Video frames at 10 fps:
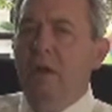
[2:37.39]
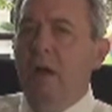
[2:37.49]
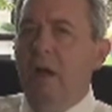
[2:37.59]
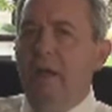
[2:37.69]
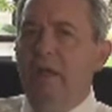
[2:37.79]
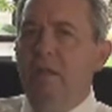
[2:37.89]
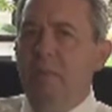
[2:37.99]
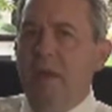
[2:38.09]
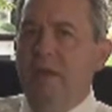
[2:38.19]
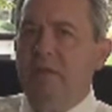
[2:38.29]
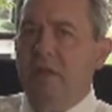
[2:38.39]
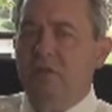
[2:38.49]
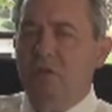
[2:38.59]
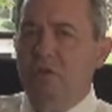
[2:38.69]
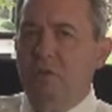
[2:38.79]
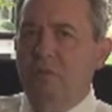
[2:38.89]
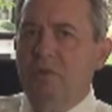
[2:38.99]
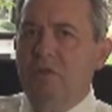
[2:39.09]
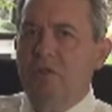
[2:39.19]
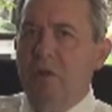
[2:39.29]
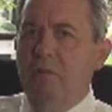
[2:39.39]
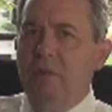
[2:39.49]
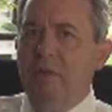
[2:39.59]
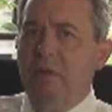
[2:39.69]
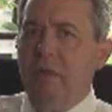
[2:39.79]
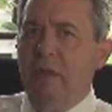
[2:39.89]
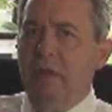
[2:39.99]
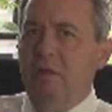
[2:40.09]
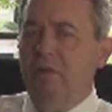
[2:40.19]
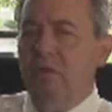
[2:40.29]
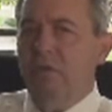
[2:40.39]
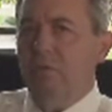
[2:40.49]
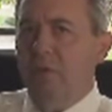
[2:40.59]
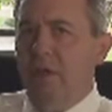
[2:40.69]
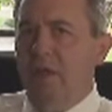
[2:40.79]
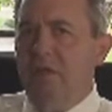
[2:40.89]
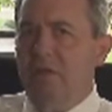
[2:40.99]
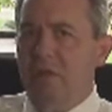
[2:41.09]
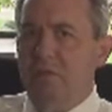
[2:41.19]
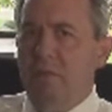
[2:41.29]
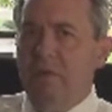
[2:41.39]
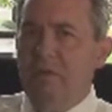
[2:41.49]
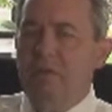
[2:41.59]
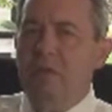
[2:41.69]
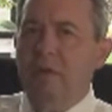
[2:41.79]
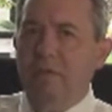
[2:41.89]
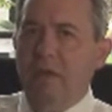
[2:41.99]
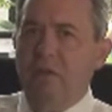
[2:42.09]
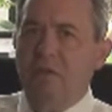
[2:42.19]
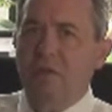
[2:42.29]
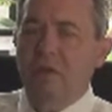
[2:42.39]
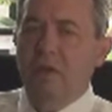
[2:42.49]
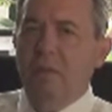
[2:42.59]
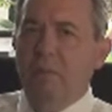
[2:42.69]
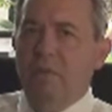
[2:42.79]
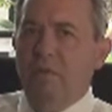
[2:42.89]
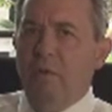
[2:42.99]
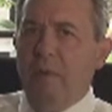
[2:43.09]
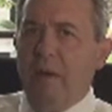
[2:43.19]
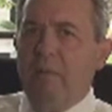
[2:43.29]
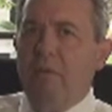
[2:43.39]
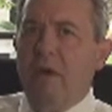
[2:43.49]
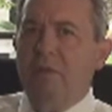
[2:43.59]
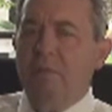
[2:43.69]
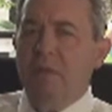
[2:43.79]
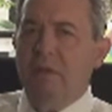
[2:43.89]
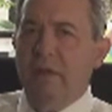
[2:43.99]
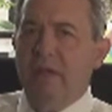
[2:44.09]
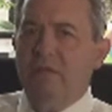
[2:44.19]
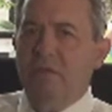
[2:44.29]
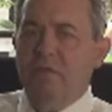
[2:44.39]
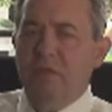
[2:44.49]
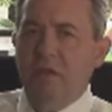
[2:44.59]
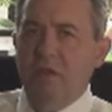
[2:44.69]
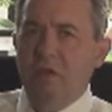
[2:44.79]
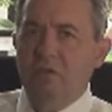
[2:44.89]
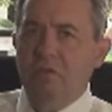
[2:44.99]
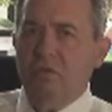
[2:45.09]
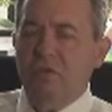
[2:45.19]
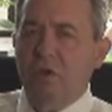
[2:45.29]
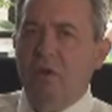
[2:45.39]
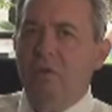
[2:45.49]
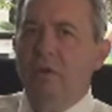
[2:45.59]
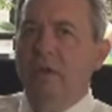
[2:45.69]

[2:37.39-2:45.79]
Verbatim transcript: uh, in the past that surgery was generally delayed until three to six months of age. But for about approximately the last fifteen years or so,